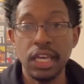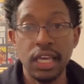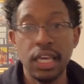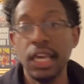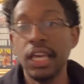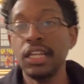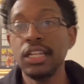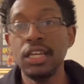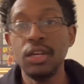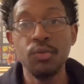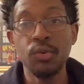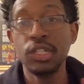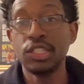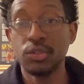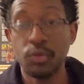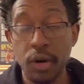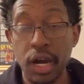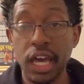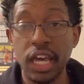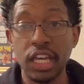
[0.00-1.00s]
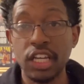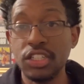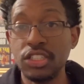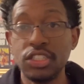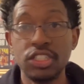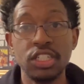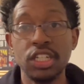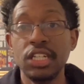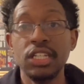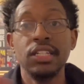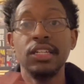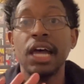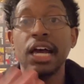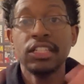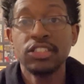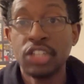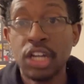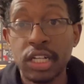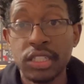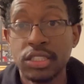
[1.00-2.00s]
any which way. He should
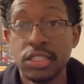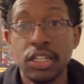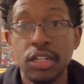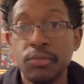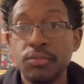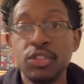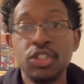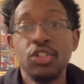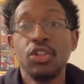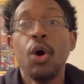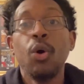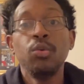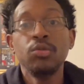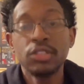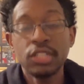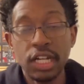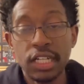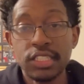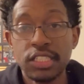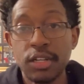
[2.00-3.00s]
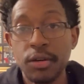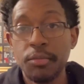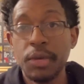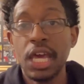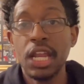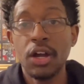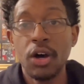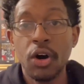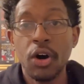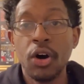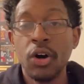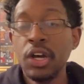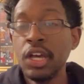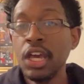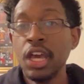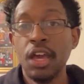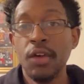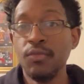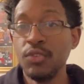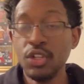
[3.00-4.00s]
not touch them. Don't touch him at all
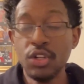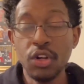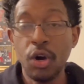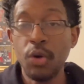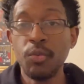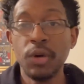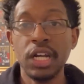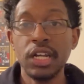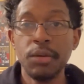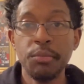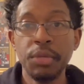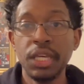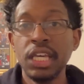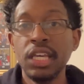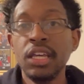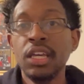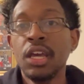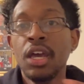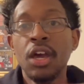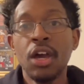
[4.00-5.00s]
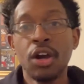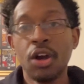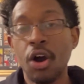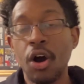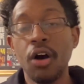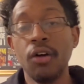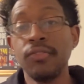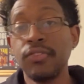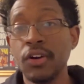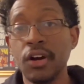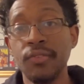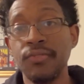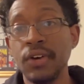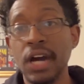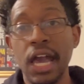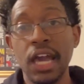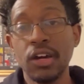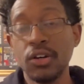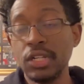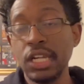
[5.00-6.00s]
if you don't want to be called for a
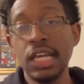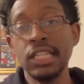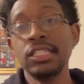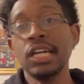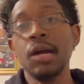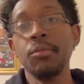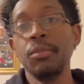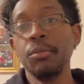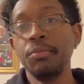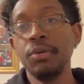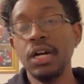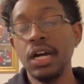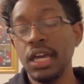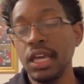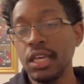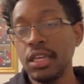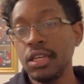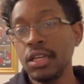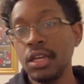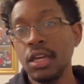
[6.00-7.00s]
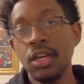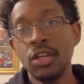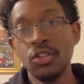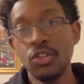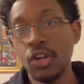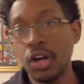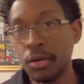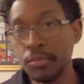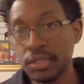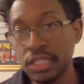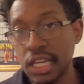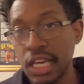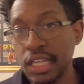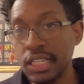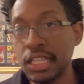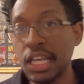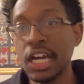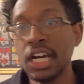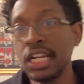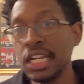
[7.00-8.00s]
flag on that type of play. You know what I'm saying?
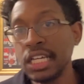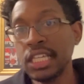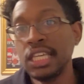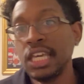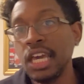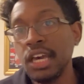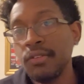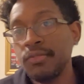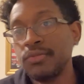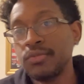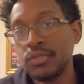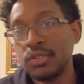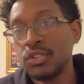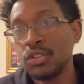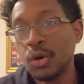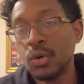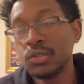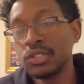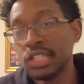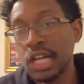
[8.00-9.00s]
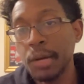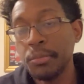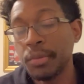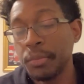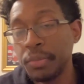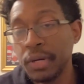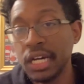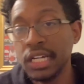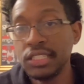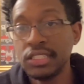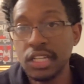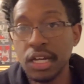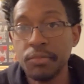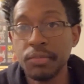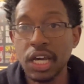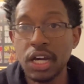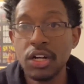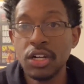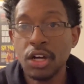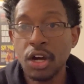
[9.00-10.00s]
They're going to give those type of plays up.
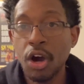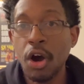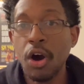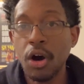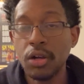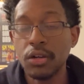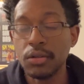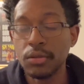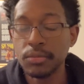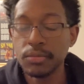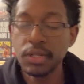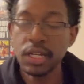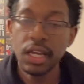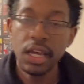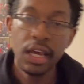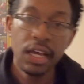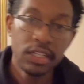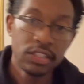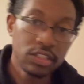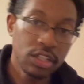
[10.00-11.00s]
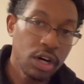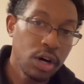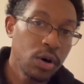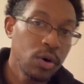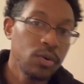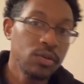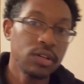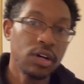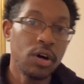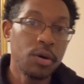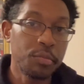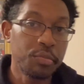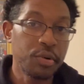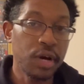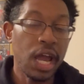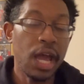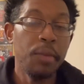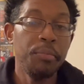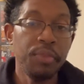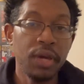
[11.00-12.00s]
They're going to call him. So, on
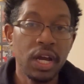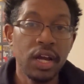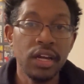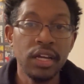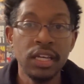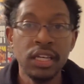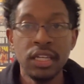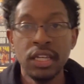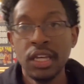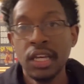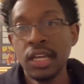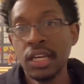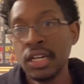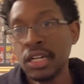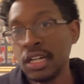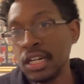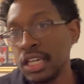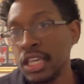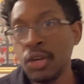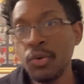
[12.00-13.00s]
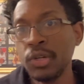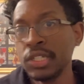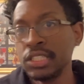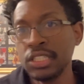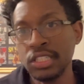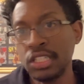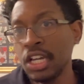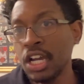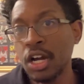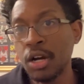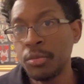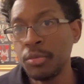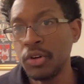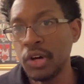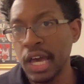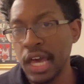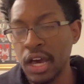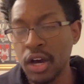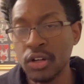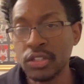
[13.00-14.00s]
Bradberry, look, he wasn't terrible
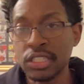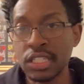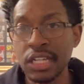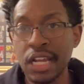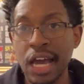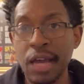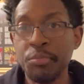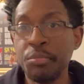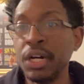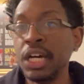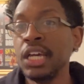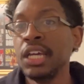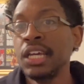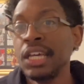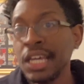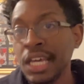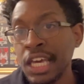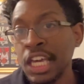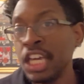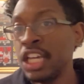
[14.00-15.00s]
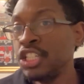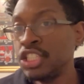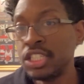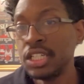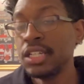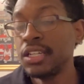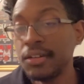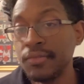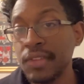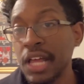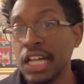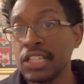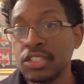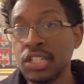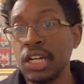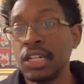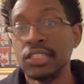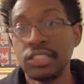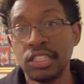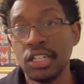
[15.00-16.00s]
at all tonight, but he should have not
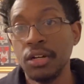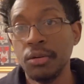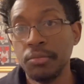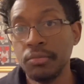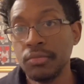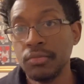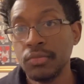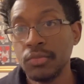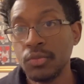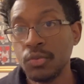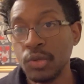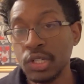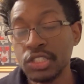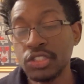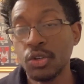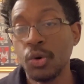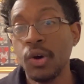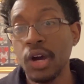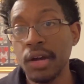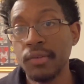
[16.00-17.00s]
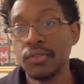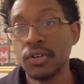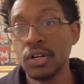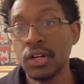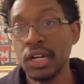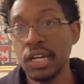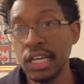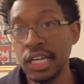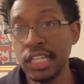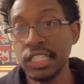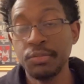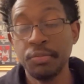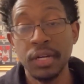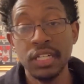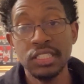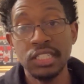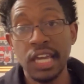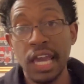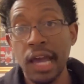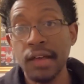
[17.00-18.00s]
touched him whatsoever,
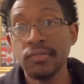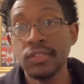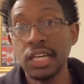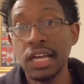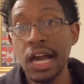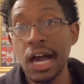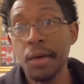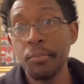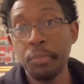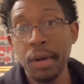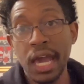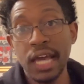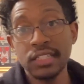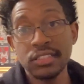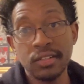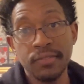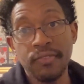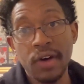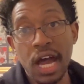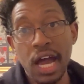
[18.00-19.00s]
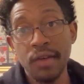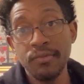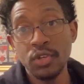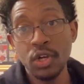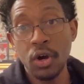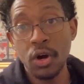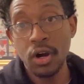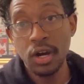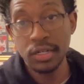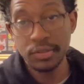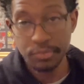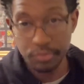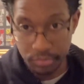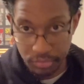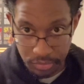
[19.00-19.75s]
especially after he got past the five-yard